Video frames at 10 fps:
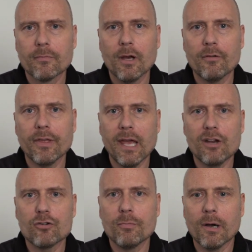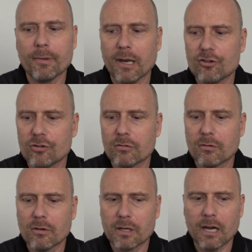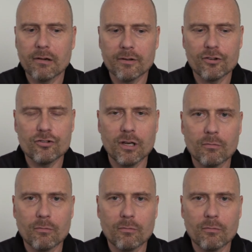of the Asian population carrying this gene.